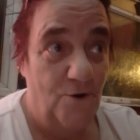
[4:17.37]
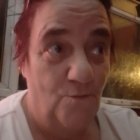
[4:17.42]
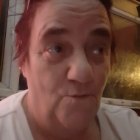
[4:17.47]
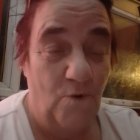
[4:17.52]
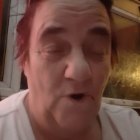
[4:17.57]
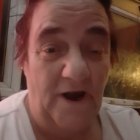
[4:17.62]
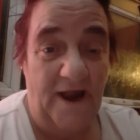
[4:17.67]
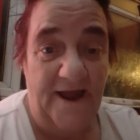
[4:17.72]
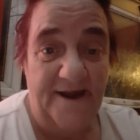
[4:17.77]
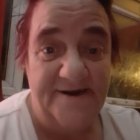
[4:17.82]

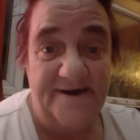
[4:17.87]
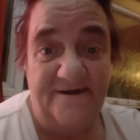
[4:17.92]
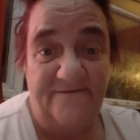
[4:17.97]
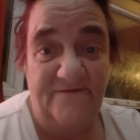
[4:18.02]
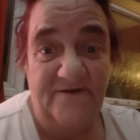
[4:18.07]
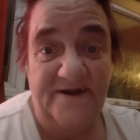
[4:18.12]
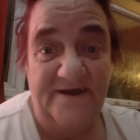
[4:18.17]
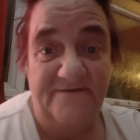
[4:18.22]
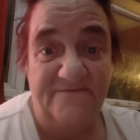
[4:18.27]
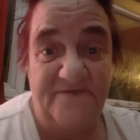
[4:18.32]
Will I never
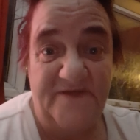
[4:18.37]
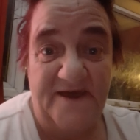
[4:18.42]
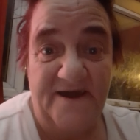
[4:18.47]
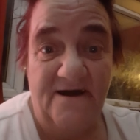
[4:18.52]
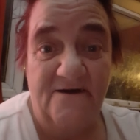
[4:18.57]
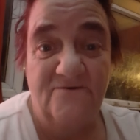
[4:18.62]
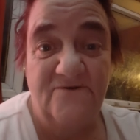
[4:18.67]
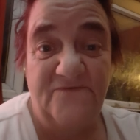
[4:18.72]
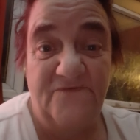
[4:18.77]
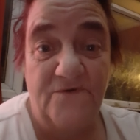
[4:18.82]
leave the
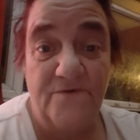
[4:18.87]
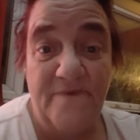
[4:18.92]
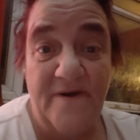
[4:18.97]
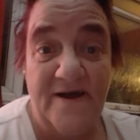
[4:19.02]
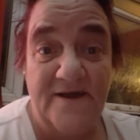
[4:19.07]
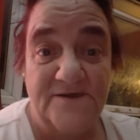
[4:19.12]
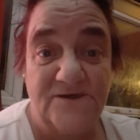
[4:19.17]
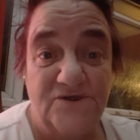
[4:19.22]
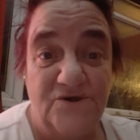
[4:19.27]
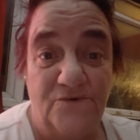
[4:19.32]
house for
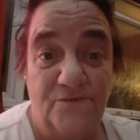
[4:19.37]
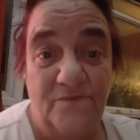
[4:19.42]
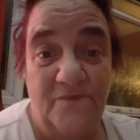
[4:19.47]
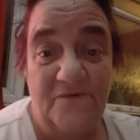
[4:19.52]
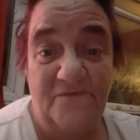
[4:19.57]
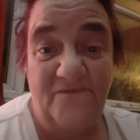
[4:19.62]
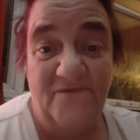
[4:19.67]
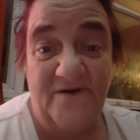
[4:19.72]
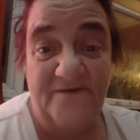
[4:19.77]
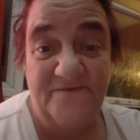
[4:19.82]
about 2
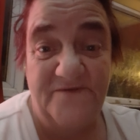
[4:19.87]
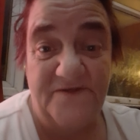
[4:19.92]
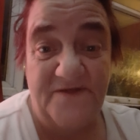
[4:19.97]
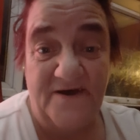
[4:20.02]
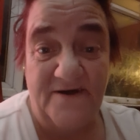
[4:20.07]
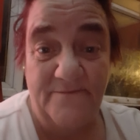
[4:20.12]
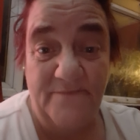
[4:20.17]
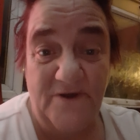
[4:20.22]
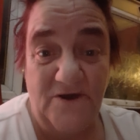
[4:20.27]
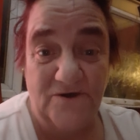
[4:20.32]
months after
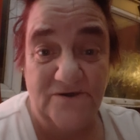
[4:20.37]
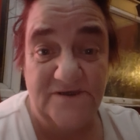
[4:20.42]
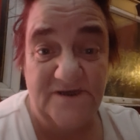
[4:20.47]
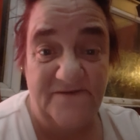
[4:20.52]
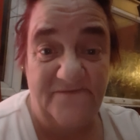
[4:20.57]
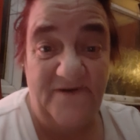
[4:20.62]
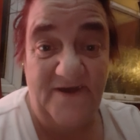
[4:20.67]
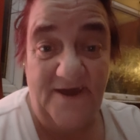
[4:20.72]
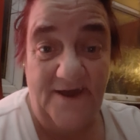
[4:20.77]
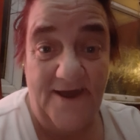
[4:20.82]
that because
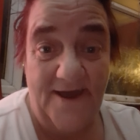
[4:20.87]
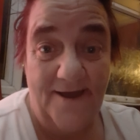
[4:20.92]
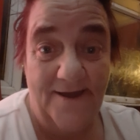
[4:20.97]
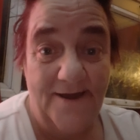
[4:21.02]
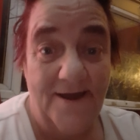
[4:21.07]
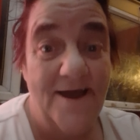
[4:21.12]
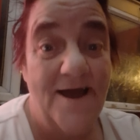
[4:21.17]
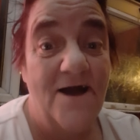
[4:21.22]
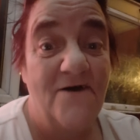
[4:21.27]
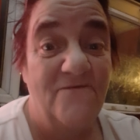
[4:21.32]
of it?
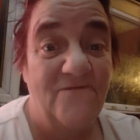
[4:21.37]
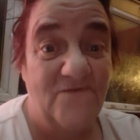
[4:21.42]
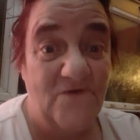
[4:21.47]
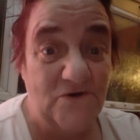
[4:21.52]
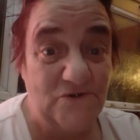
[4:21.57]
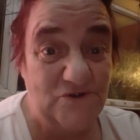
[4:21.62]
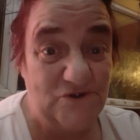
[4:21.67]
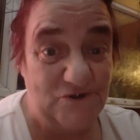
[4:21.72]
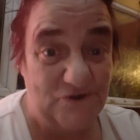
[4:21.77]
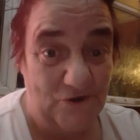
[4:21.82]
For
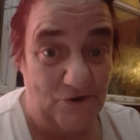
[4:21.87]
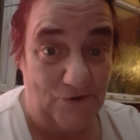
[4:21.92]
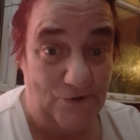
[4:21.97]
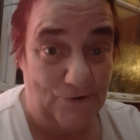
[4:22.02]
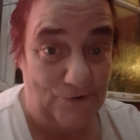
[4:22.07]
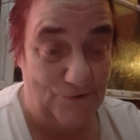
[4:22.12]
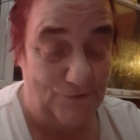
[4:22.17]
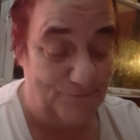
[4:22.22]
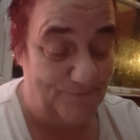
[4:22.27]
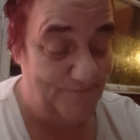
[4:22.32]
sure.